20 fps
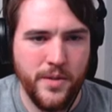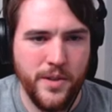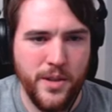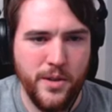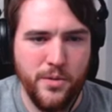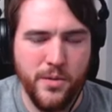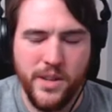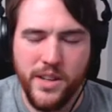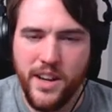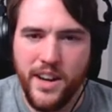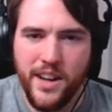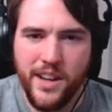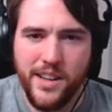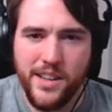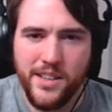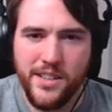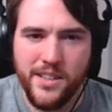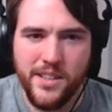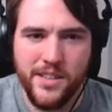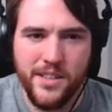You and I
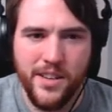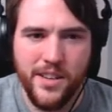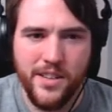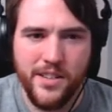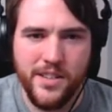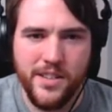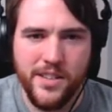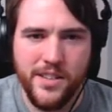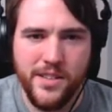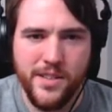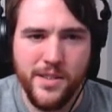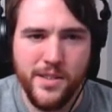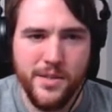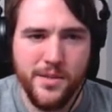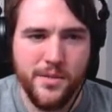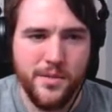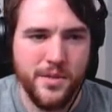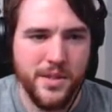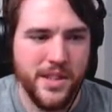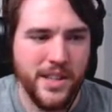are
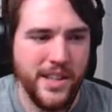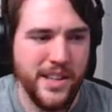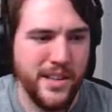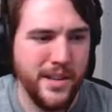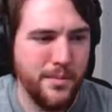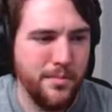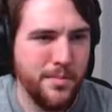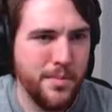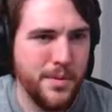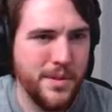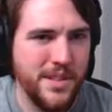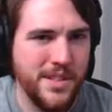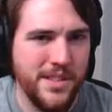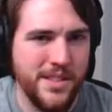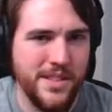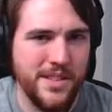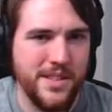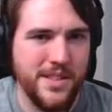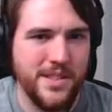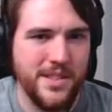gonna get up to
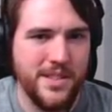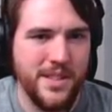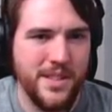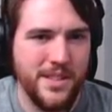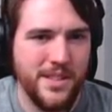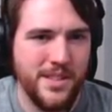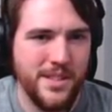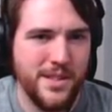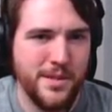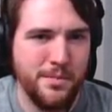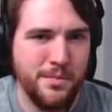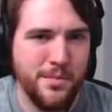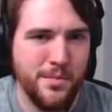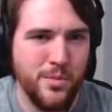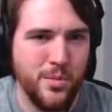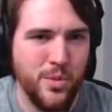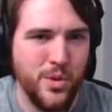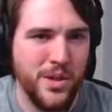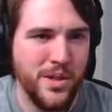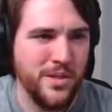some
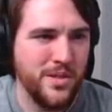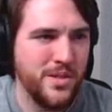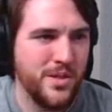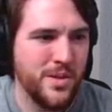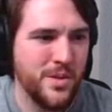real